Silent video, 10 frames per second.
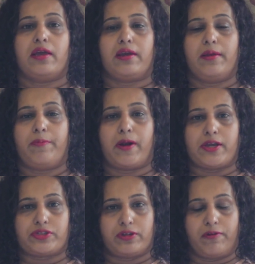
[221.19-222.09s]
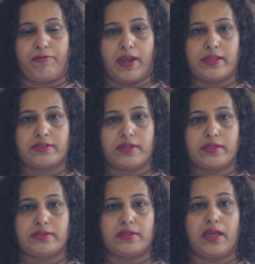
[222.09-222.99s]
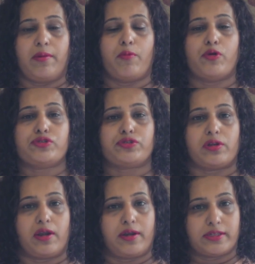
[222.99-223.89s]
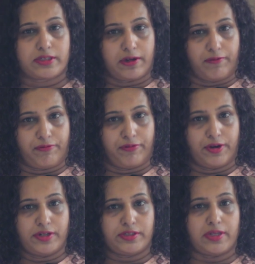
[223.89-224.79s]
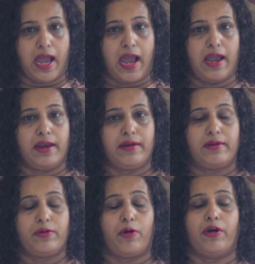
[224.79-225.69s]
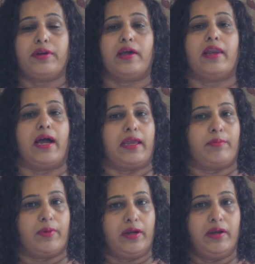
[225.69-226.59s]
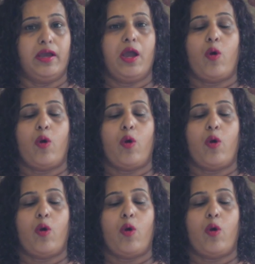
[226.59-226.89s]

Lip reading: depressional phases, emotional discomforts and non-alignment